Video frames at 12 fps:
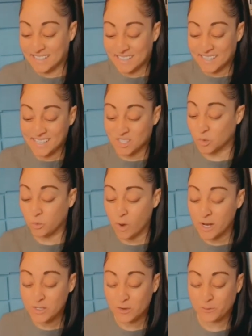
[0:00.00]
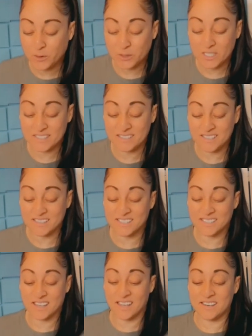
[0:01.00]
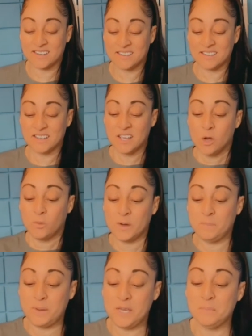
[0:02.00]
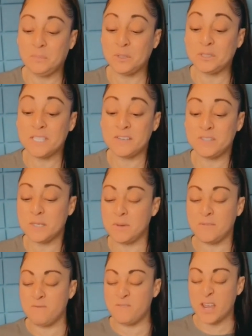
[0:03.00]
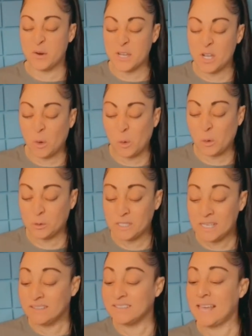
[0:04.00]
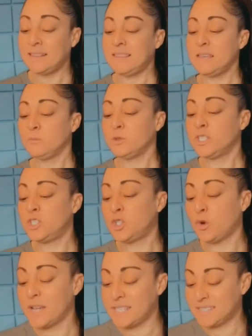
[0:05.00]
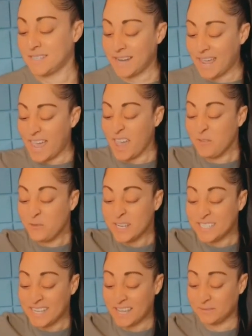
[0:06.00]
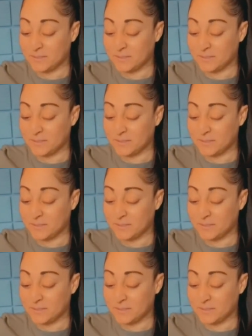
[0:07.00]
It's wonderful to see the sun. When people live to be very old, let them rejoice in every day of